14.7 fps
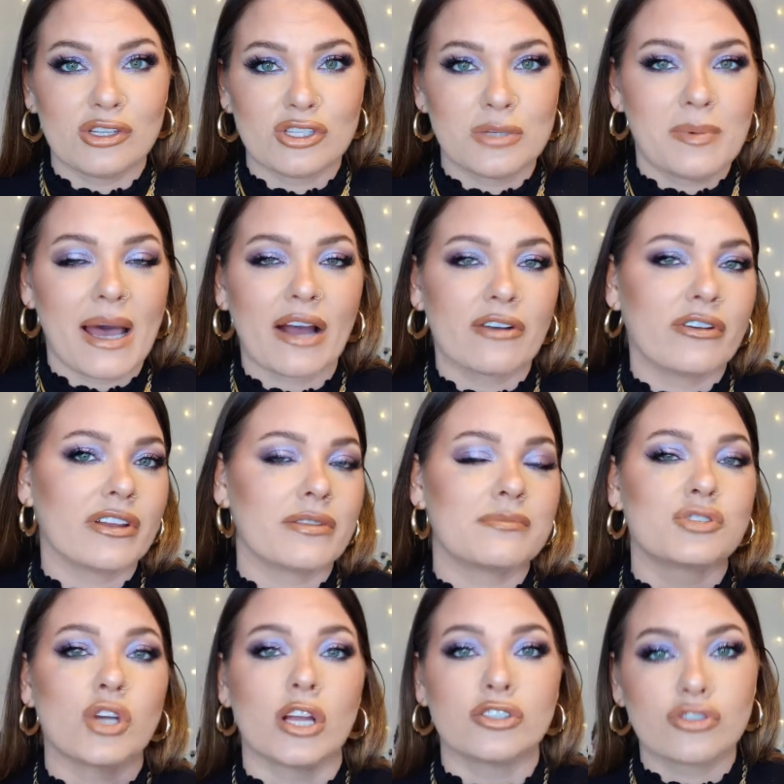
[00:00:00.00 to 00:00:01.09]
YouTube
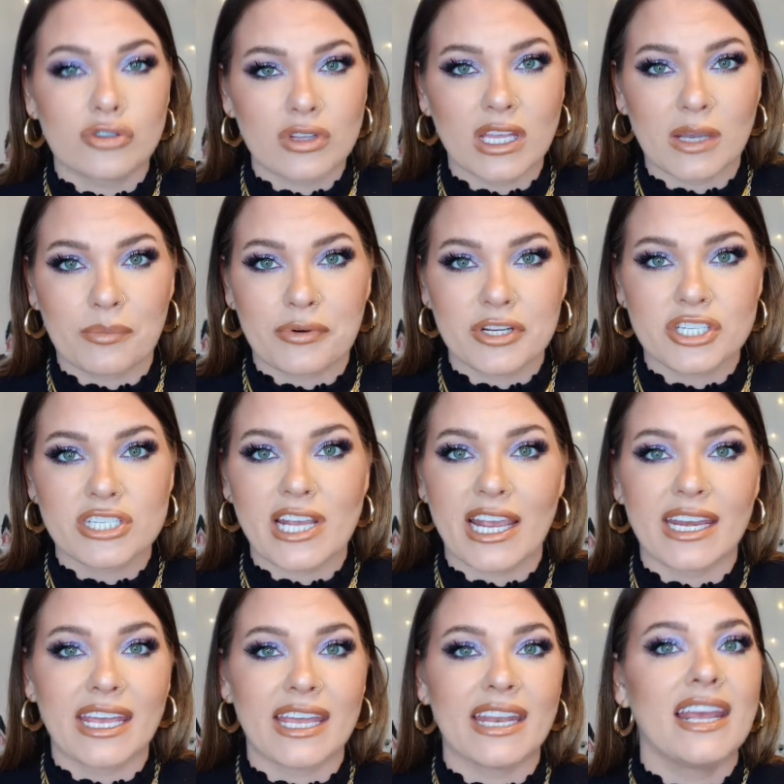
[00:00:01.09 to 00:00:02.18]
algorithm, so I truly
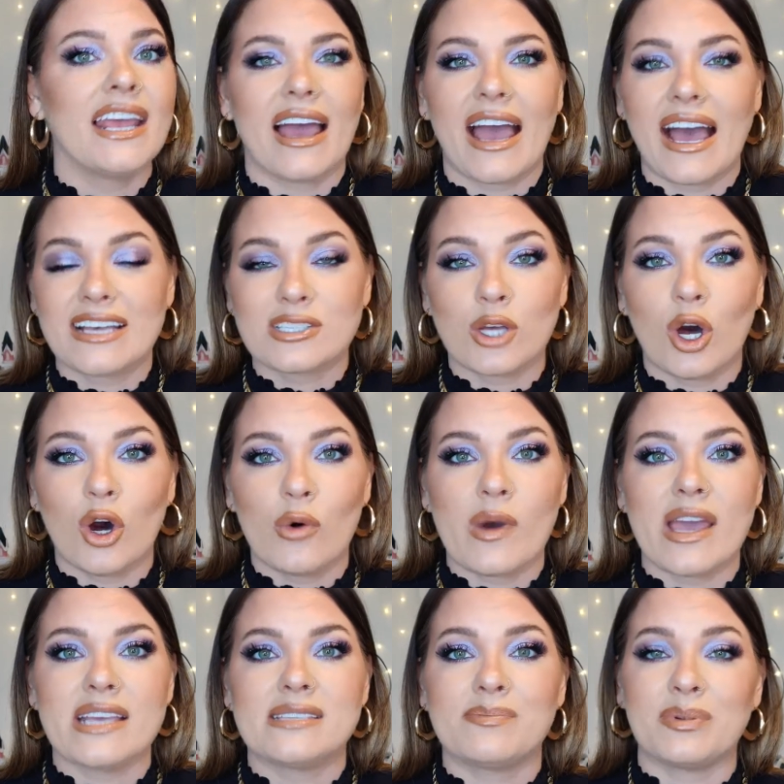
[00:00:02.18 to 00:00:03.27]
appreciate it. As
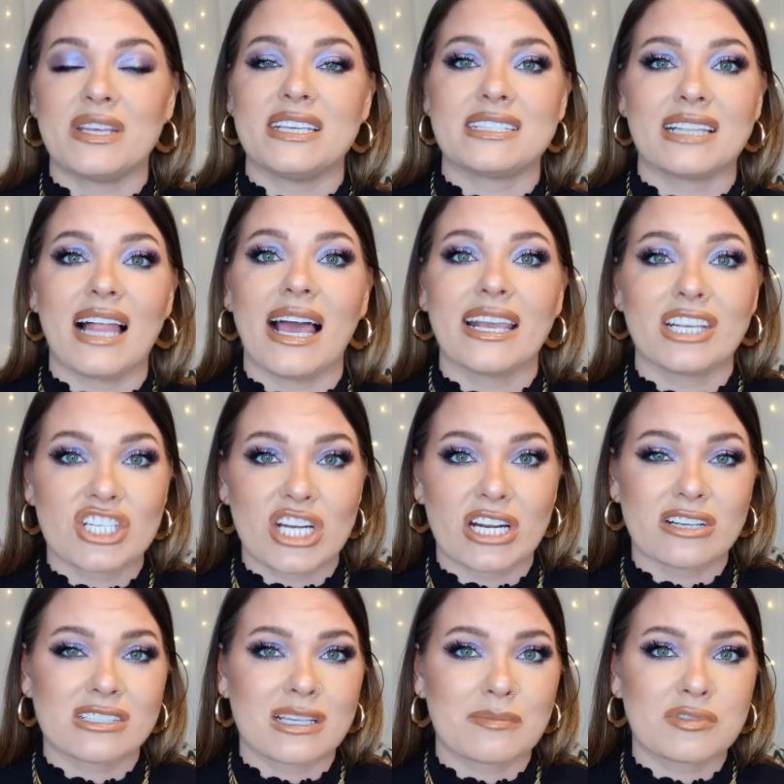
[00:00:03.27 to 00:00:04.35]
always, please like,
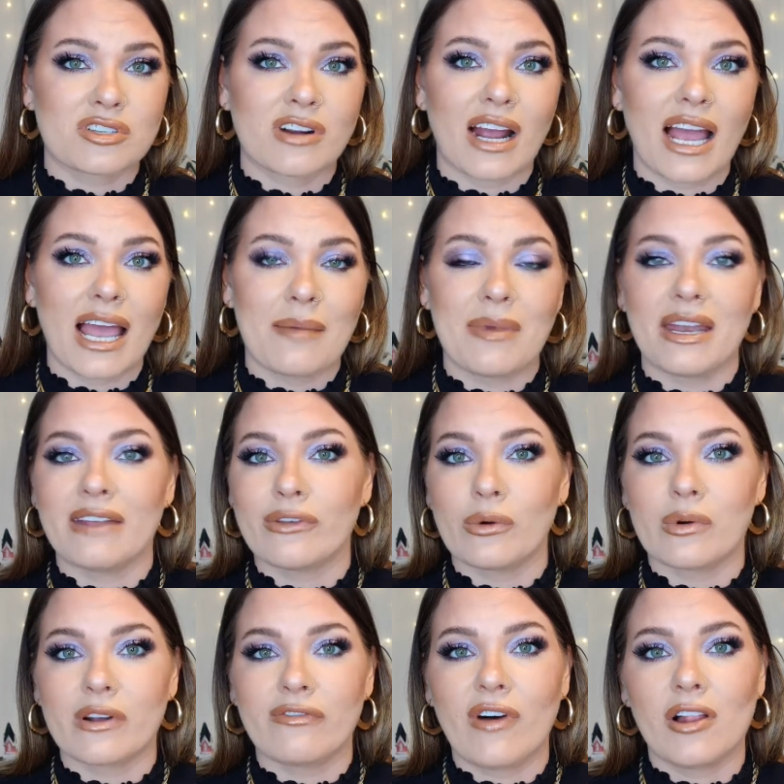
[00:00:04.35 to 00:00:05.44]
share, subscribe, and if you
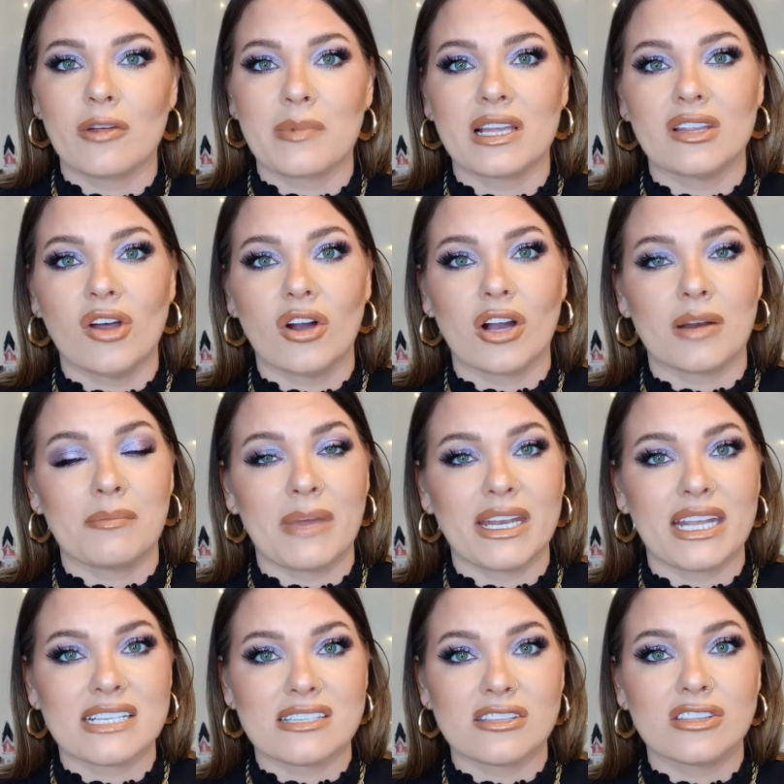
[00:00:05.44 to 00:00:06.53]
want to follow me along on
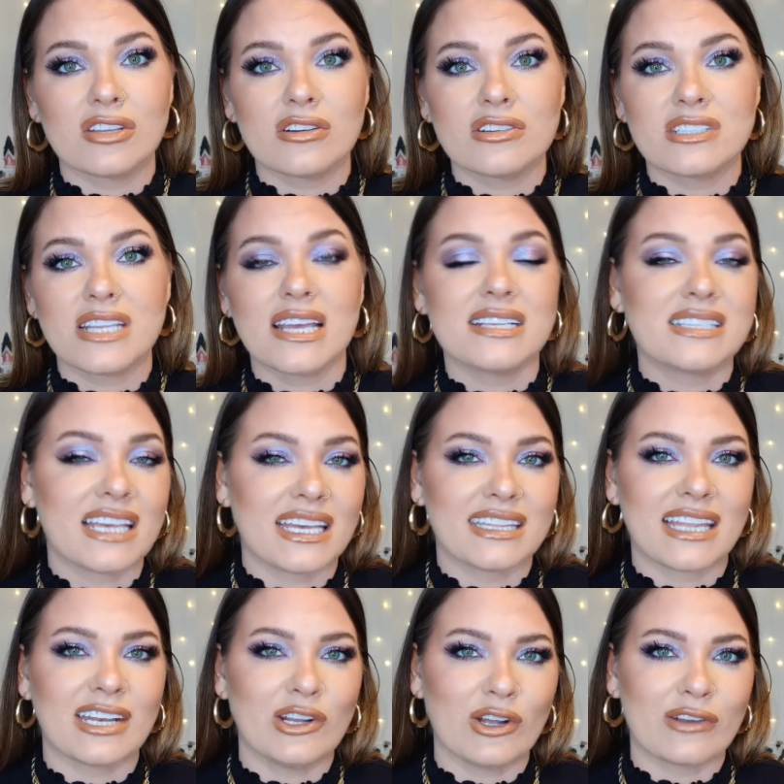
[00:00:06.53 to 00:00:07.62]
Mondays and Thursdays, hit
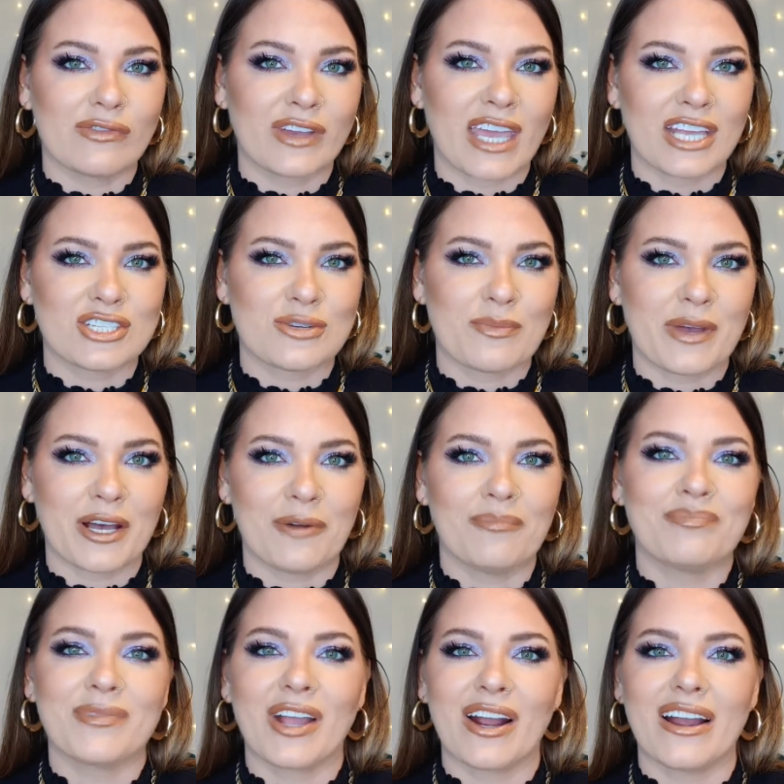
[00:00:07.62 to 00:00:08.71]
that notification
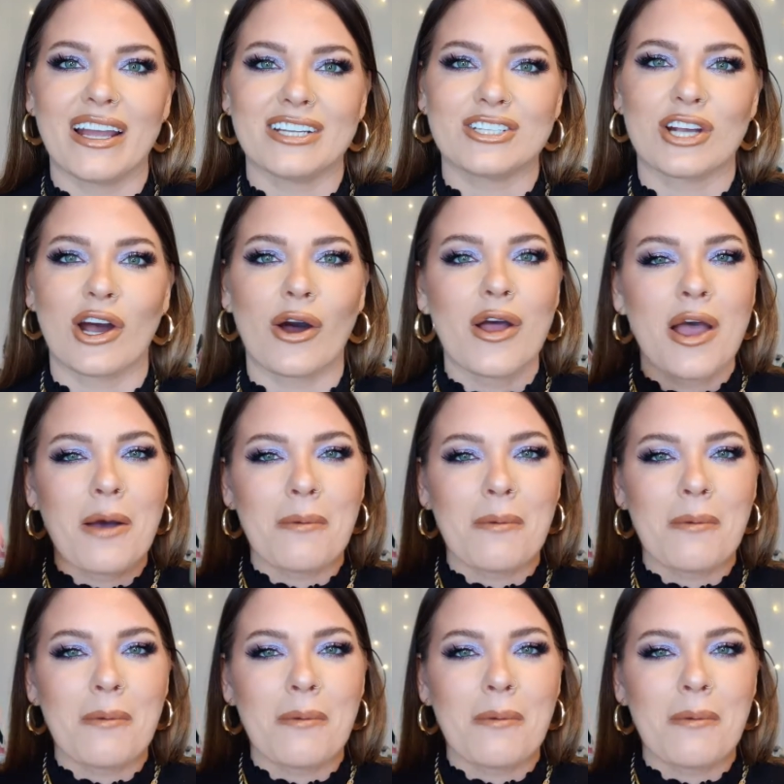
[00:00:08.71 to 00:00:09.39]
bell. All right, y'all.